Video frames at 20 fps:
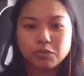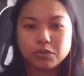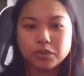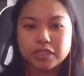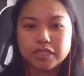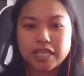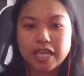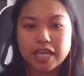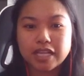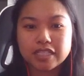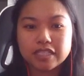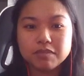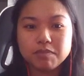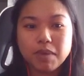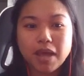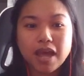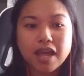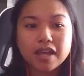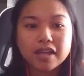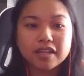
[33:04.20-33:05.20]
would text
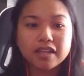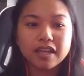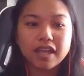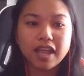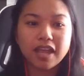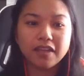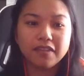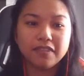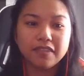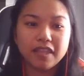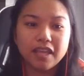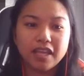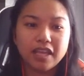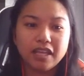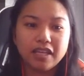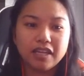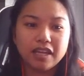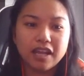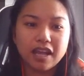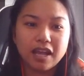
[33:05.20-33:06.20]
back, and
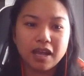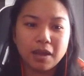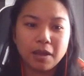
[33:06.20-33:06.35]
then